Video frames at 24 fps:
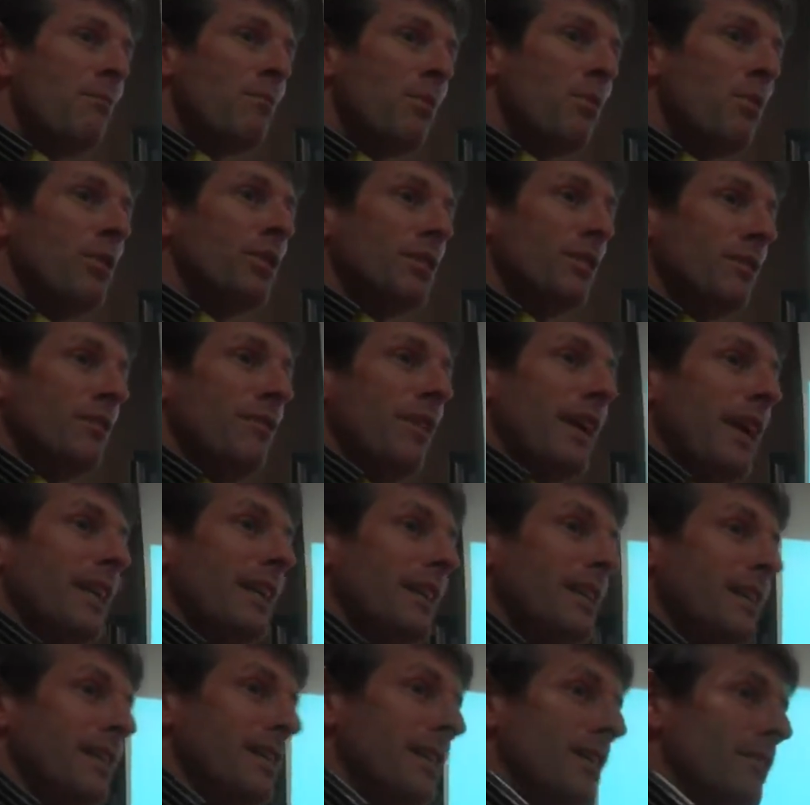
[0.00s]
But what you'll find
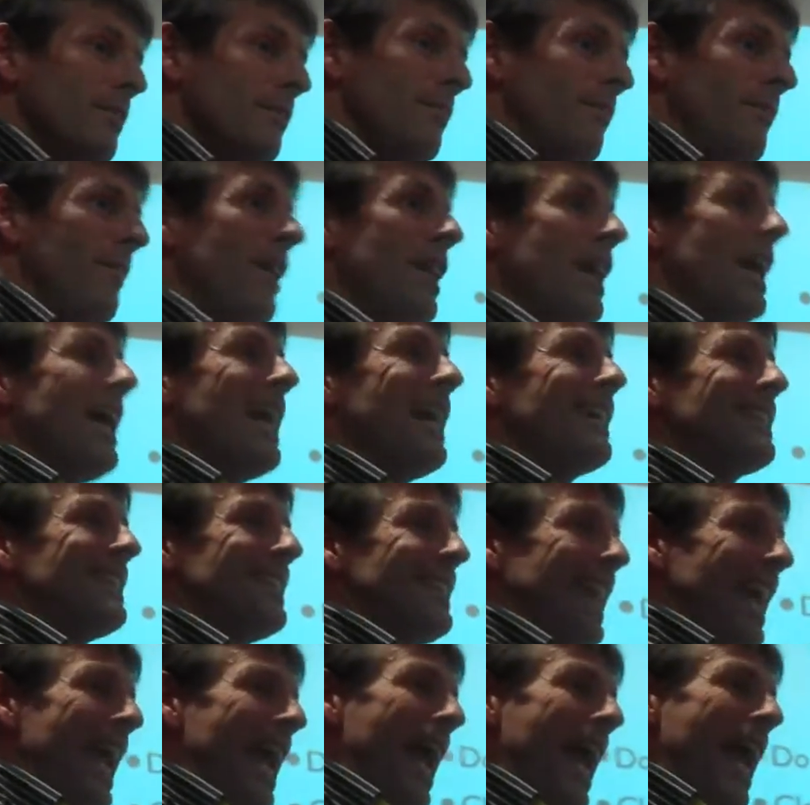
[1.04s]
is that it's
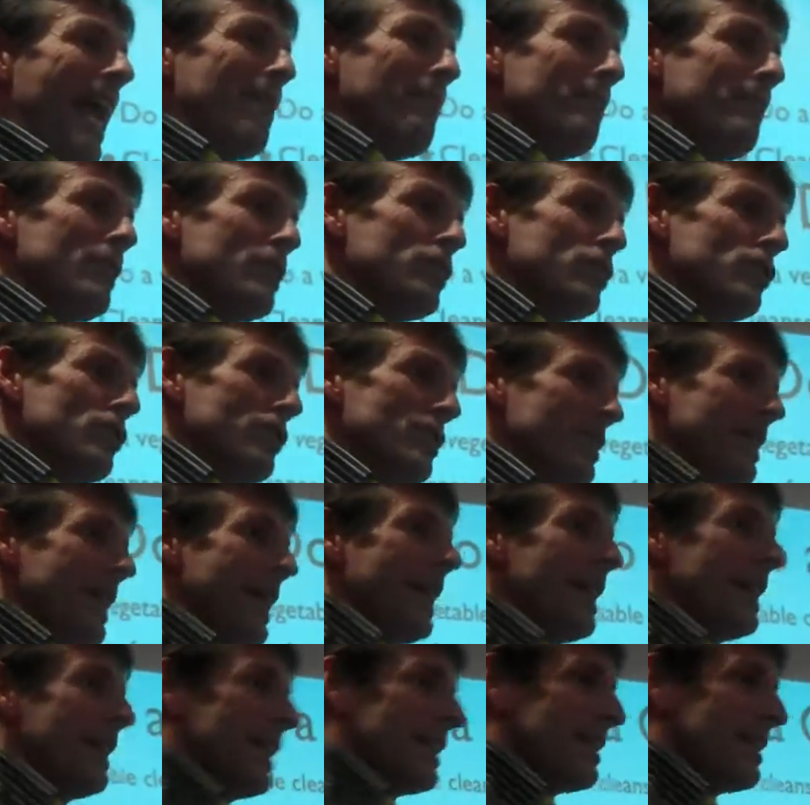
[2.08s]
a time that you're saying,